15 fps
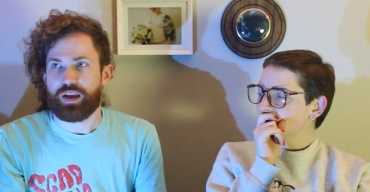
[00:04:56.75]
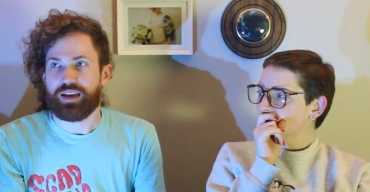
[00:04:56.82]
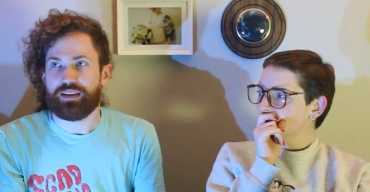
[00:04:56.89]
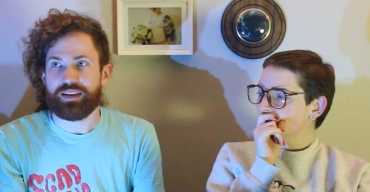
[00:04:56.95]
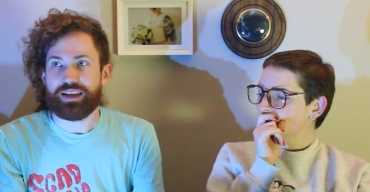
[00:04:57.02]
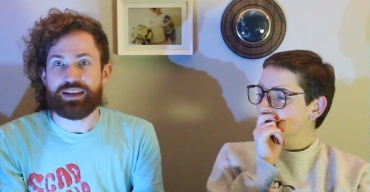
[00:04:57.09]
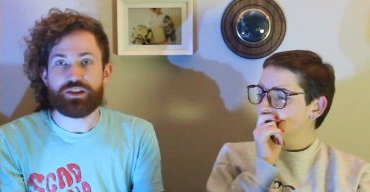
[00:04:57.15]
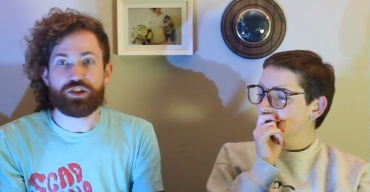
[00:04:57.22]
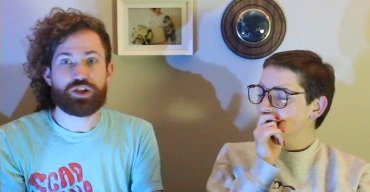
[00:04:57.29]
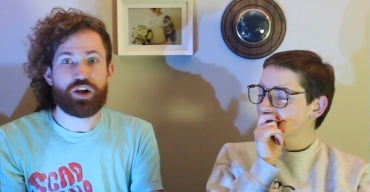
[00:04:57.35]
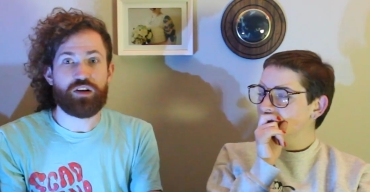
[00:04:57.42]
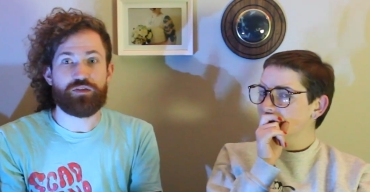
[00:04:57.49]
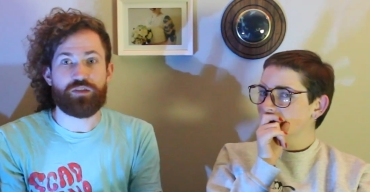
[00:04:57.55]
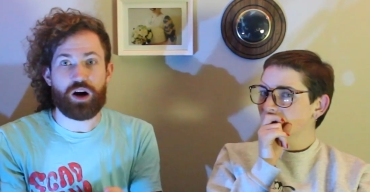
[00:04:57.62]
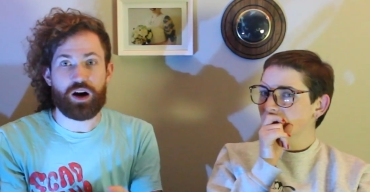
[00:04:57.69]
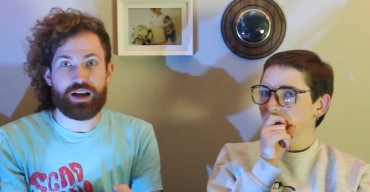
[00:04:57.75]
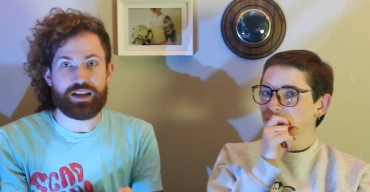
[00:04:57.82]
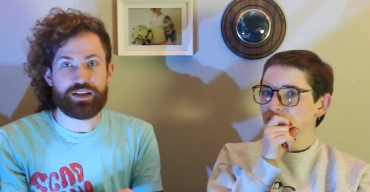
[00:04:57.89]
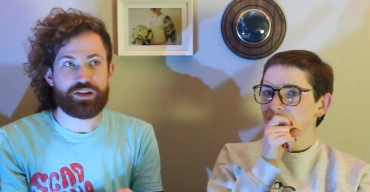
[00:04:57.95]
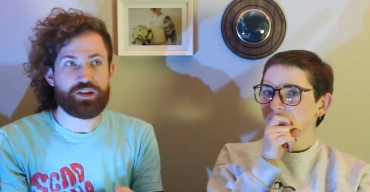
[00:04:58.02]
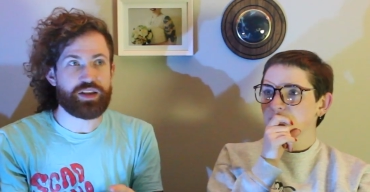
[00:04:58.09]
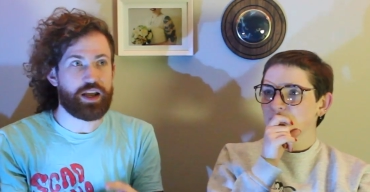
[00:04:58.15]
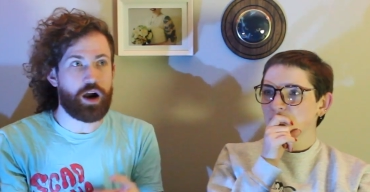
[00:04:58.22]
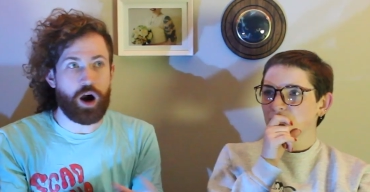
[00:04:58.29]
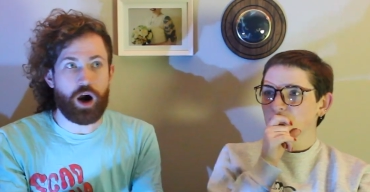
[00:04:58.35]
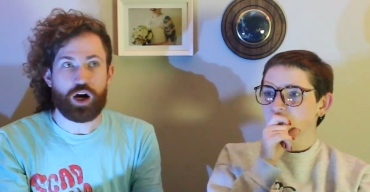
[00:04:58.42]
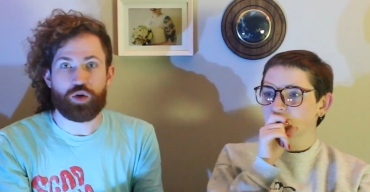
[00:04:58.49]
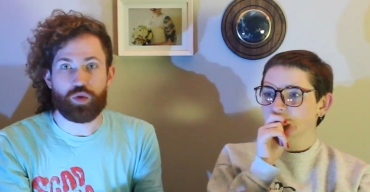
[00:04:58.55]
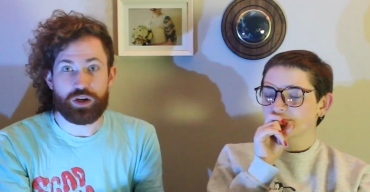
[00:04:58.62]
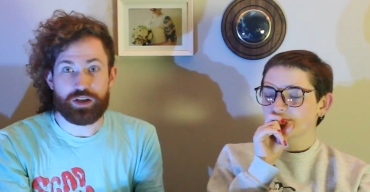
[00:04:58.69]
Speaker 1: it leans so far into the
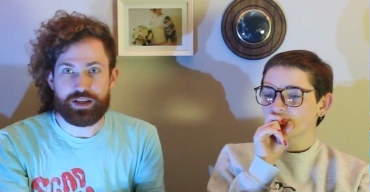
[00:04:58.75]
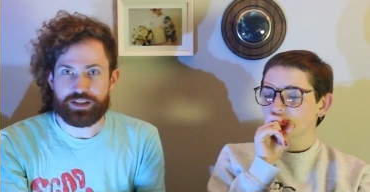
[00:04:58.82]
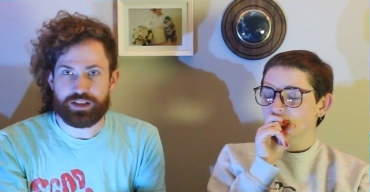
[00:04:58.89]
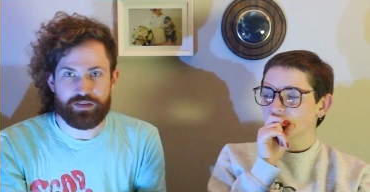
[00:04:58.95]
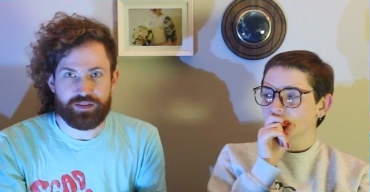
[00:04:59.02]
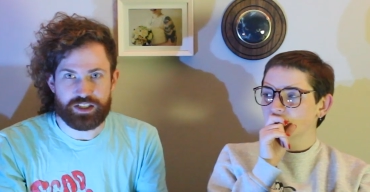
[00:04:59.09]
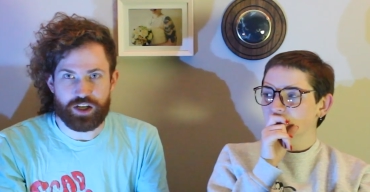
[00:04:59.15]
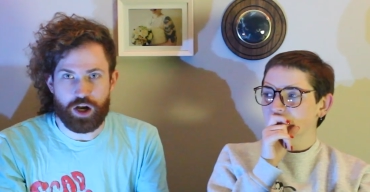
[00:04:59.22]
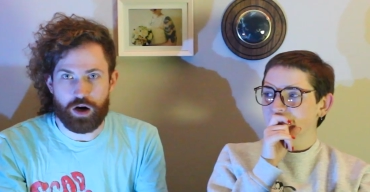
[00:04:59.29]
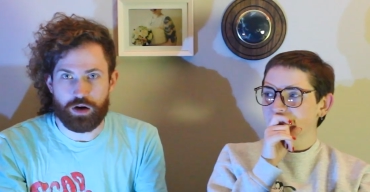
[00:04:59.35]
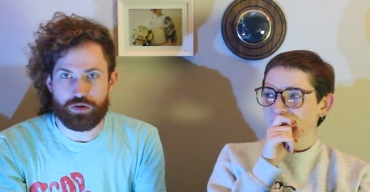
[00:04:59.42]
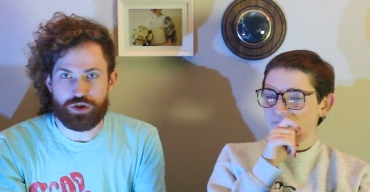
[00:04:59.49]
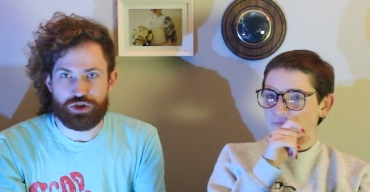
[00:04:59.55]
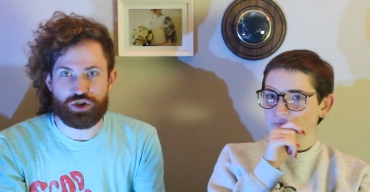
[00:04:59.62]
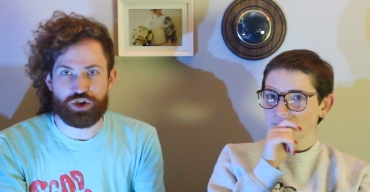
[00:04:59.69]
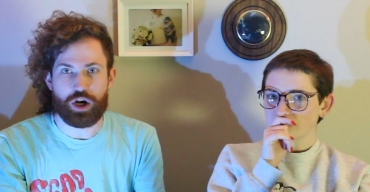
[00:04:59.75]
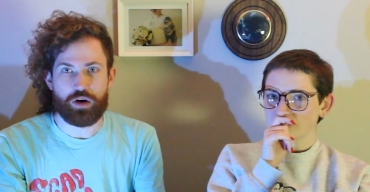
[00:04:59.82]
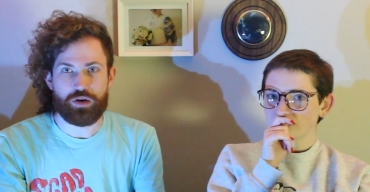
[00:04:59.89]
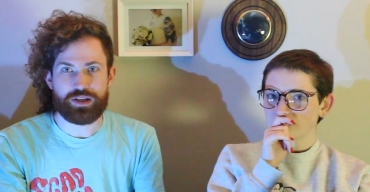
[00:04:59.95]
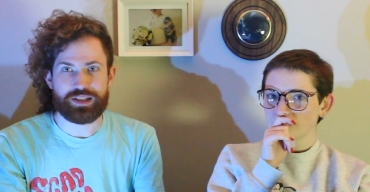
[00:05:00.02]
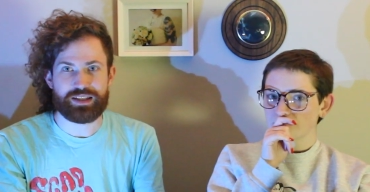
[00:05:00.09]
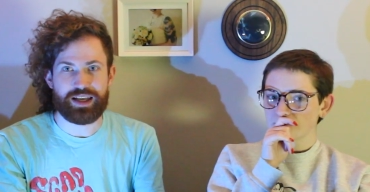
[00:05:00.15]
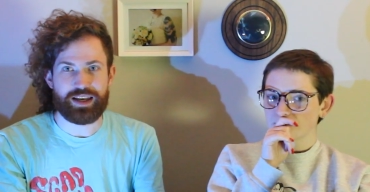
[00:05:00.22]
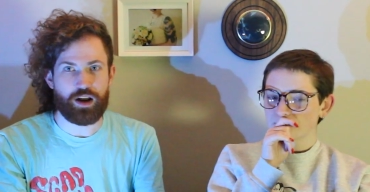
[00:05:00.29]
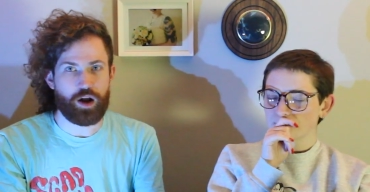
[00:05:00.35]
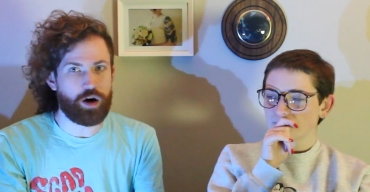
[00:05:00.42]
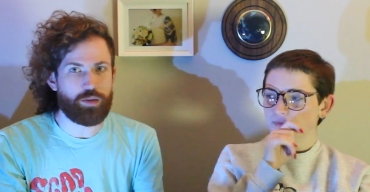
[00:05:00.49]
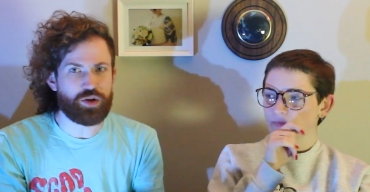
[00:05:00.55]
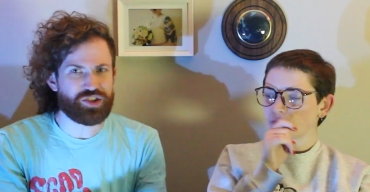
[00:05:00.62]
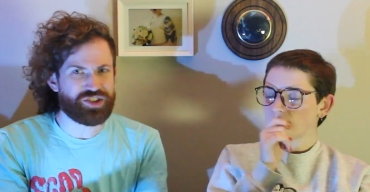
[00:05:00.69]
awkwardness of its own jokes that it
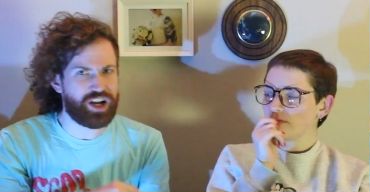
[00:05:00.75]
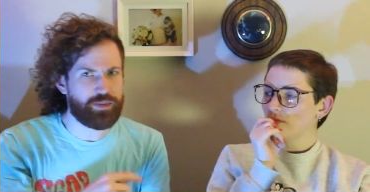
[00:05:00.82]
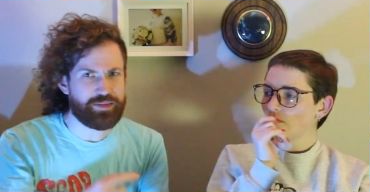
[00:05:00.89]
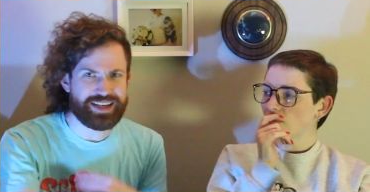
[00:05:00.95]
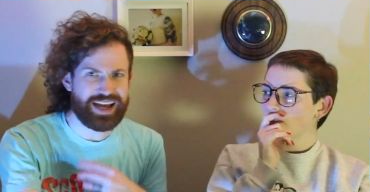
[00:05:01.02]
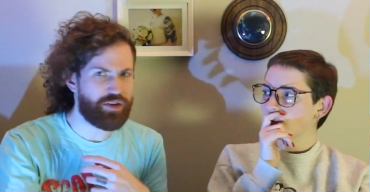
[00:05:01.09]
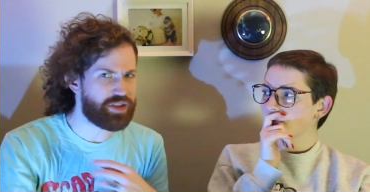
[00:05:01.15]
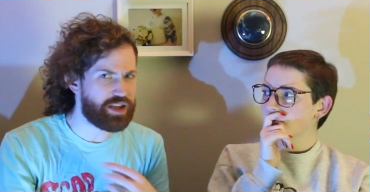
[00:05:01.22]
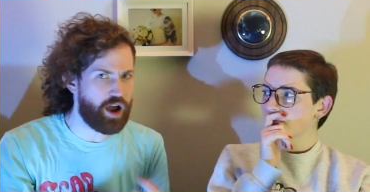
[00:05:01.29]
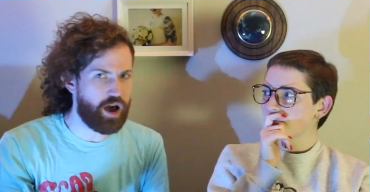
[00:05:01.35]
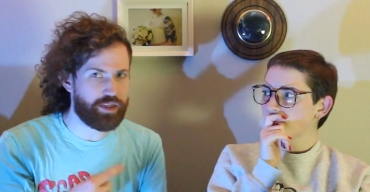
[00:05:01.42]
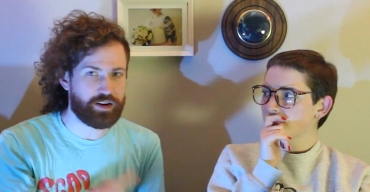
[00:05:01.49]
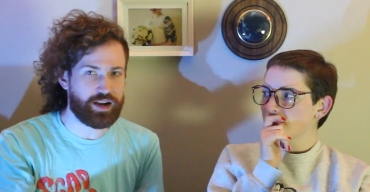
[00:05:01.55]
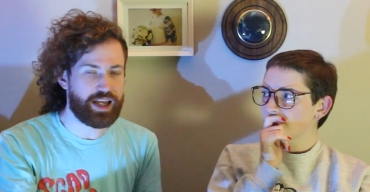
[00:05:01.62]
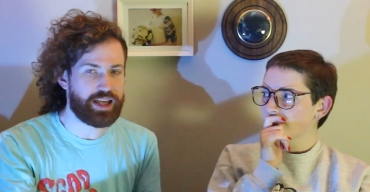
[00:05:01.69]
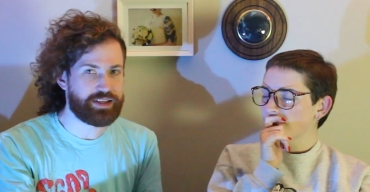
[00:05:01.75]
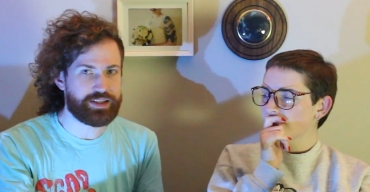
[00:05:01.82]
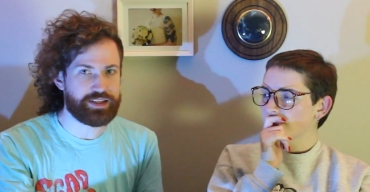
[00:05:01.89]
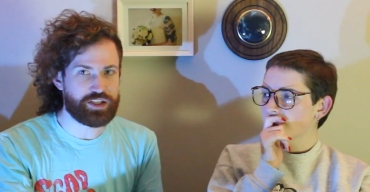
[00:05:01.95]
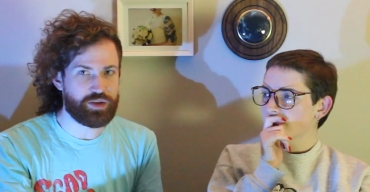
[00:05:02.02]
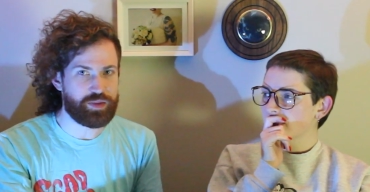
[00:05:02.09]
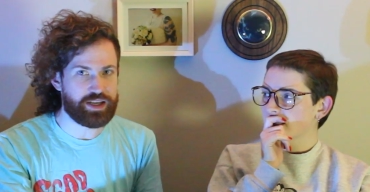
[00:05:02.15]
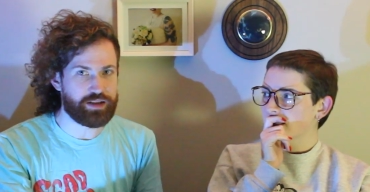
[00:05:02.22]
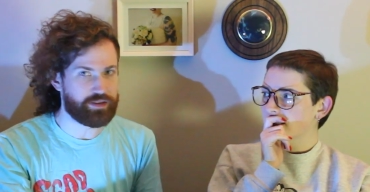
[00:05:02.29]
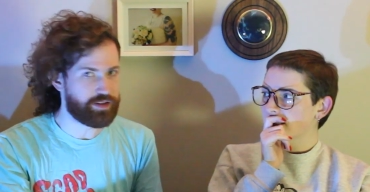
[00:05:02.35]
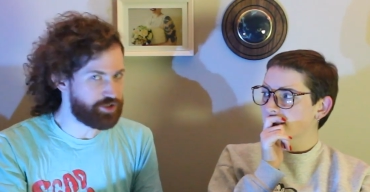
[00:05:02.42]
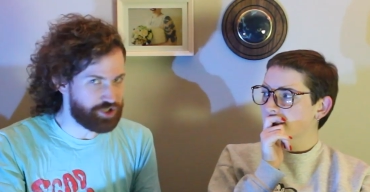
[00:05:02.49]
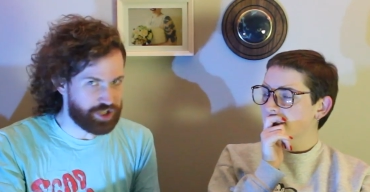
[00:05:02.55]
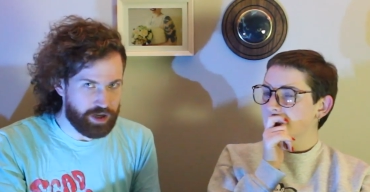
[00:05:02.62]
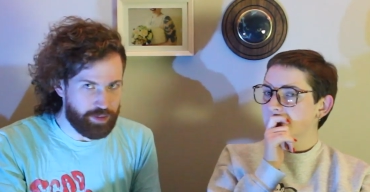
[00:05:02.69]
almost comes out the other end into being
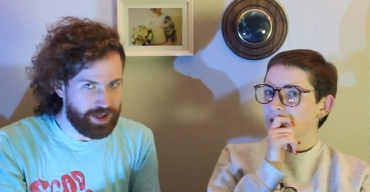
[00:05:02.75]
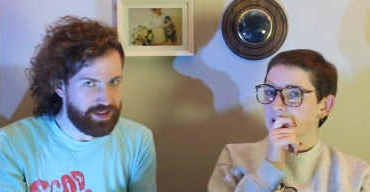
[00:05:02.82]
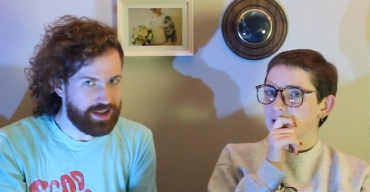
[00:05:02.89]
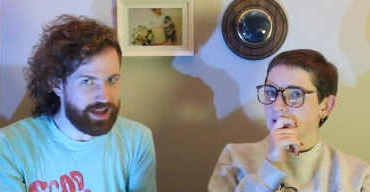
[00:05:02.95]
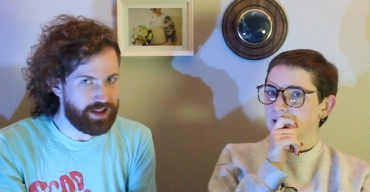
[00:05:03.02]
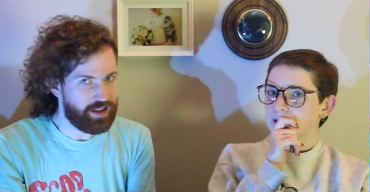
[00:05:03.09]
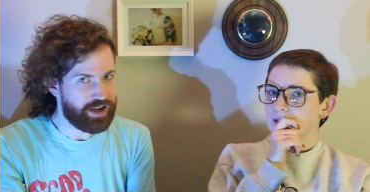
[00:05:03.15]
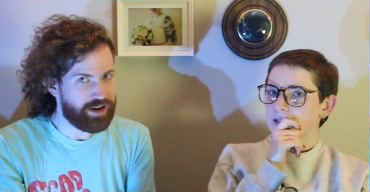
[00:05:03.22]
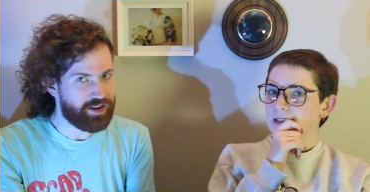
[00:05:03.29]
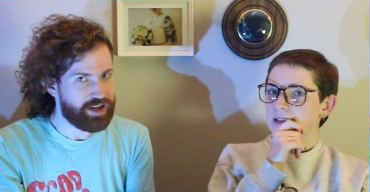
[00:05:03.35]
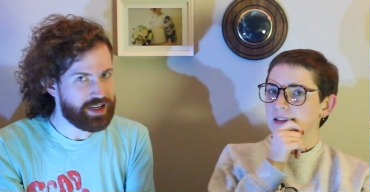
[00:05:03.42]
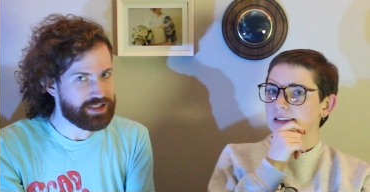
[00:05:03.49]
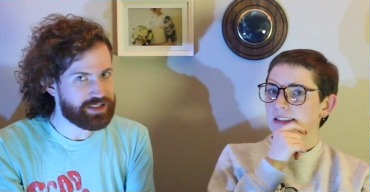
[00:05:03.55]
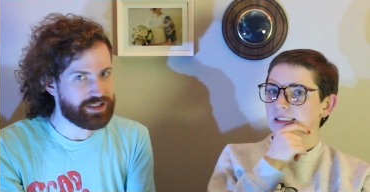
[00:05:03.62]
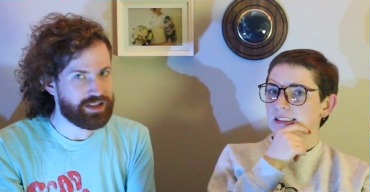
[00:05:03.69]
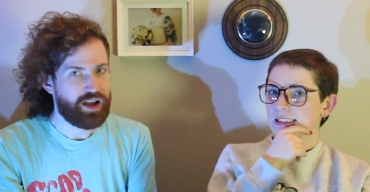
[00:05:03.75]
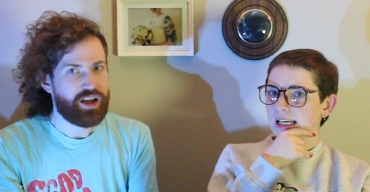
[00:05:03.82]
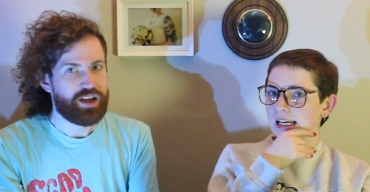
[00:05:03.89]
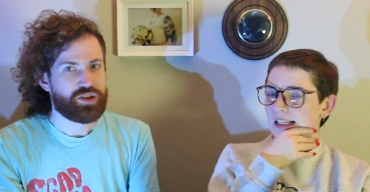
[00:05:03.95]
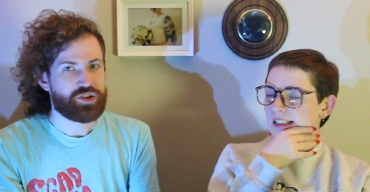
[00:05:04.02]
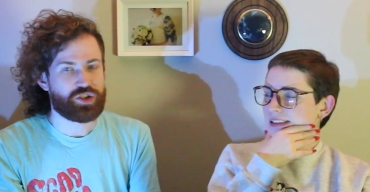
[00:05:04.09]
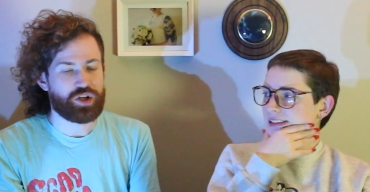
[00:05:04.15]
legitimately hilarious. Yeah.